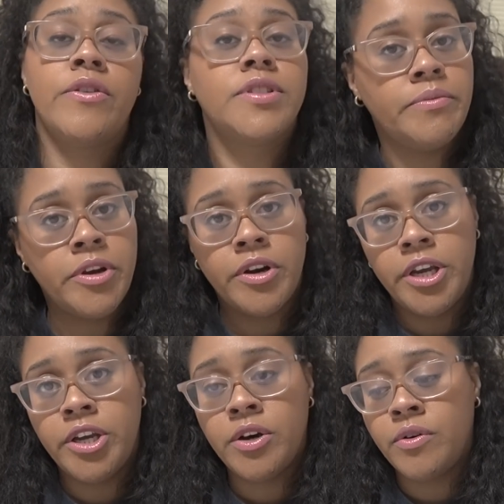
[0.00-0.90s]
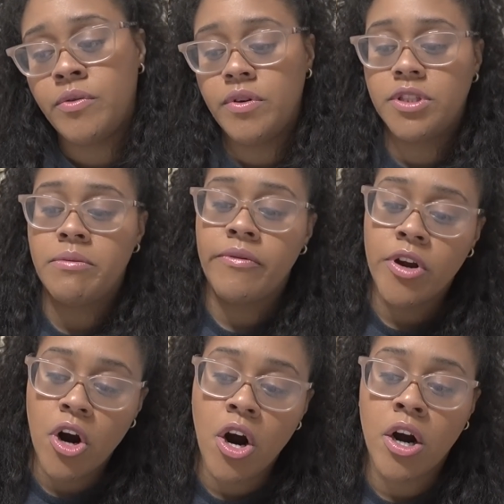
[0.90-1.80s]
of some of your ego, some of
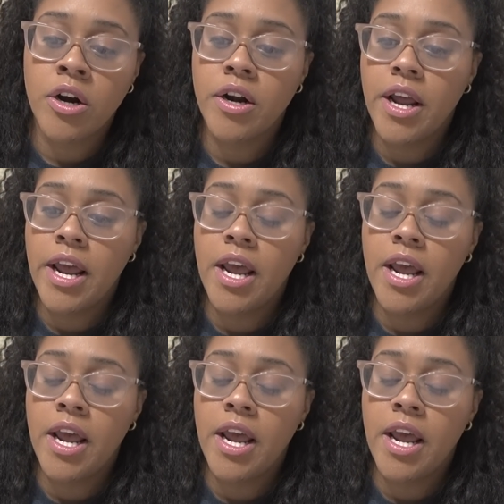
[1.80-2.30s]
your heart,